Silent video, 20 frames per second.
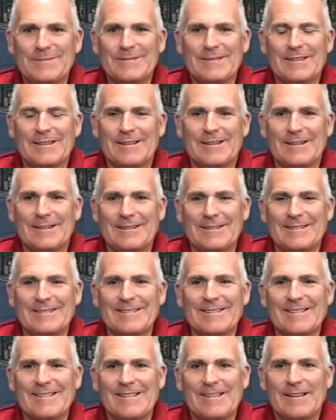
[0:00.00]
I
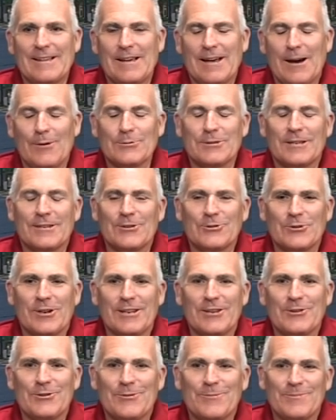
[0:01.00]
was going to try
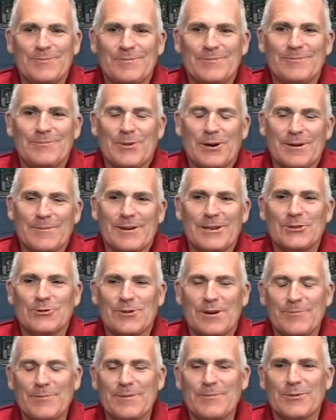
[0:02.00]
to do part of my
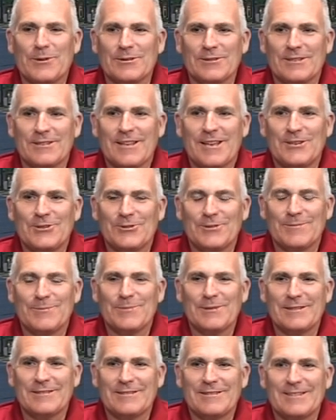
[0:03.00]
Trump impersonation,
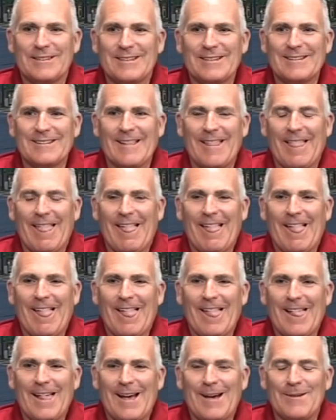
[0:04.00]
but
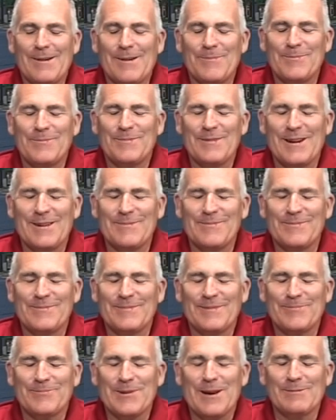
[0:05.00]
I
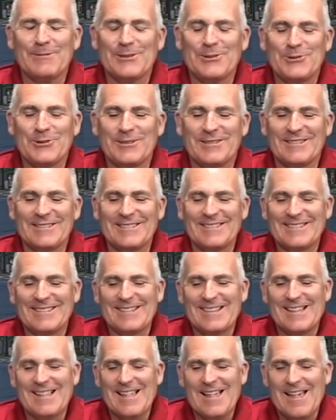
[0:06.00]
probably shouldn't.
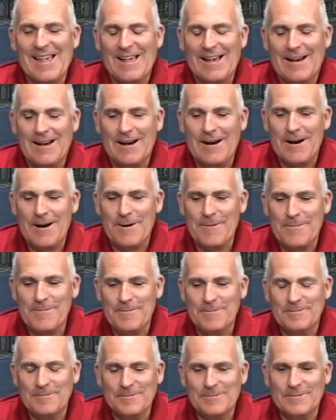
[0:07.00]
I
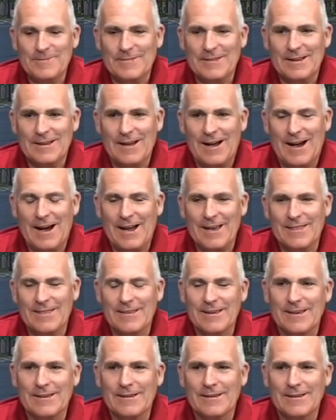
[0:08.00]

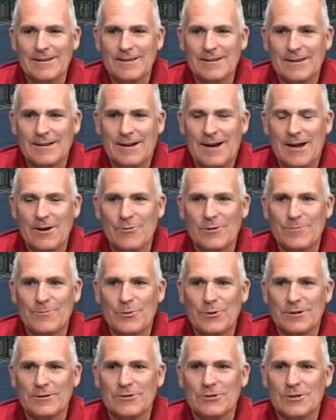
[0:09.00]
think I would
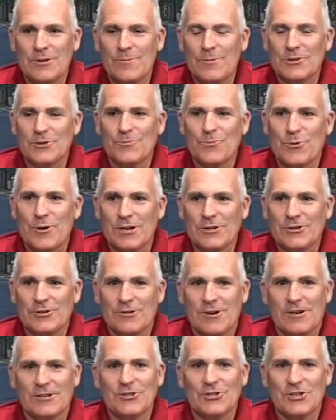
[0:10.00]
put so much pressure
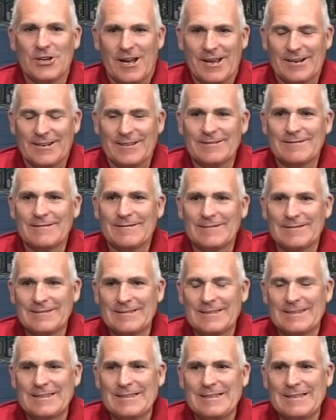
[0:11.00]
on China
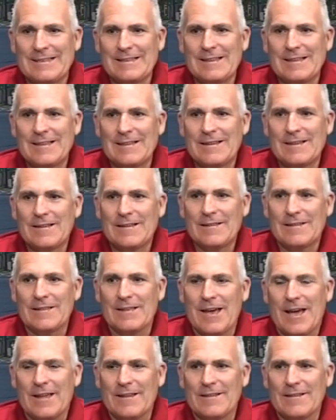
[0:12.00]

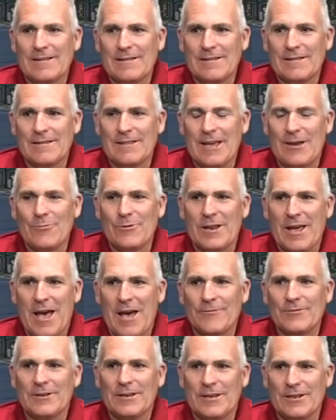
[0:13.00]
that they would
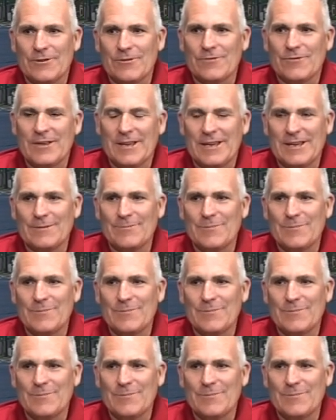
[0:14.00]
have to intervene,